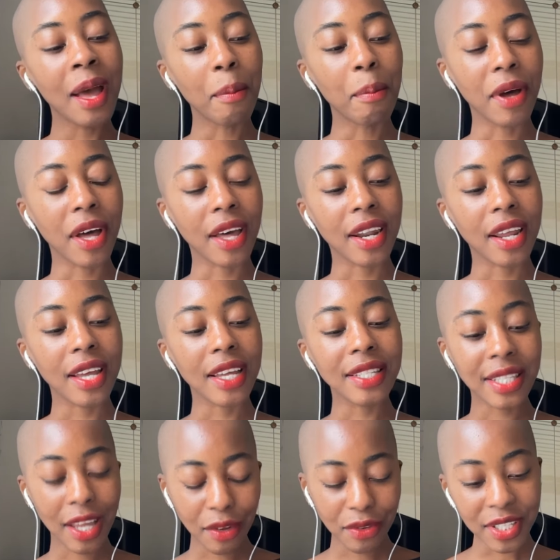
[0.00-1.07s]
But
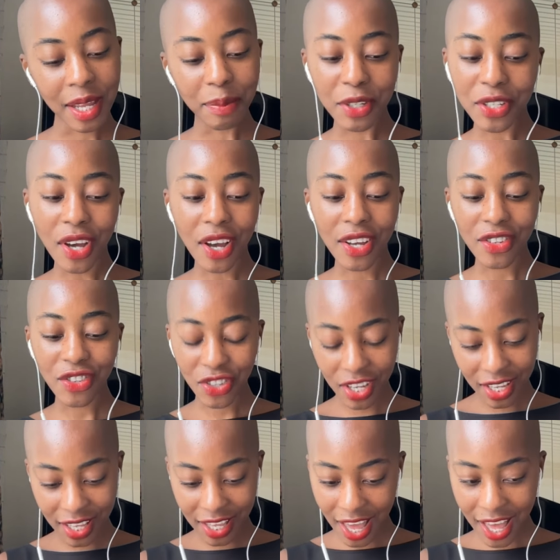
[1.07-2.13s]
self-sabotage,
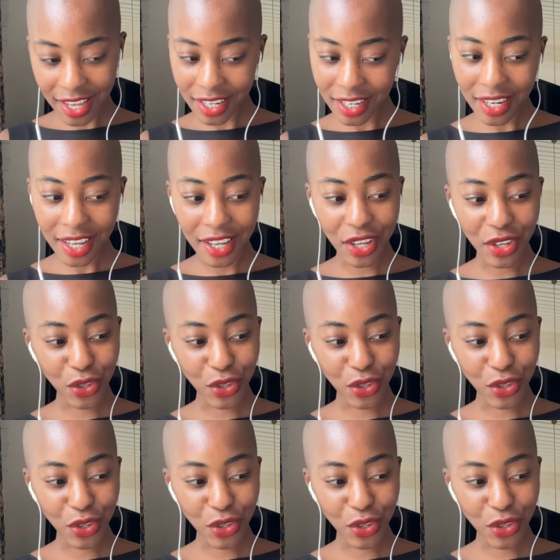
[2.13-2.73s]
again,